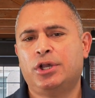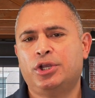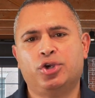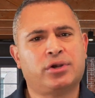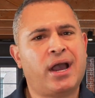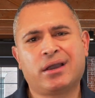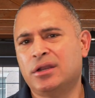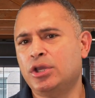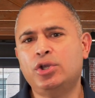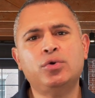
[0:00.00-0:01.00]
you're not going
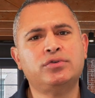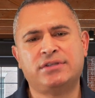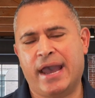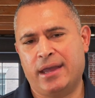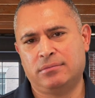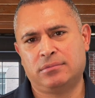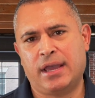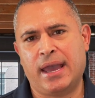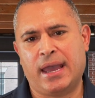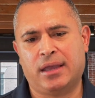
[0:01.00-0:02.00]
to use that
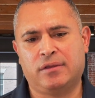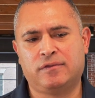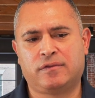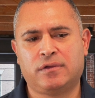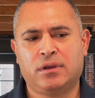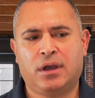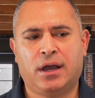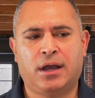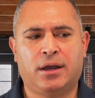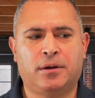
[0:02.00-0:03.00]
as
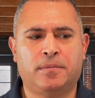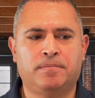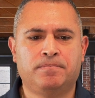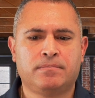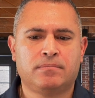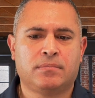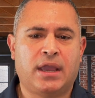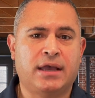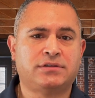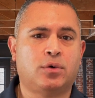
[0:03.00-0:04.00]

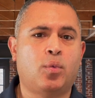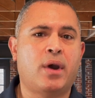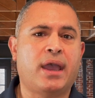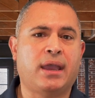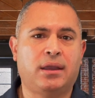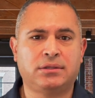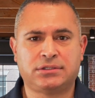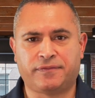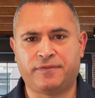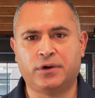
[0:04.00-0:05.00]
a way
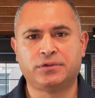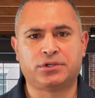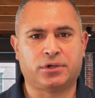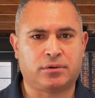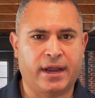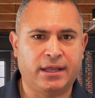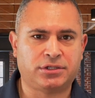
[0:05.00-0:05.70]
to filter, right?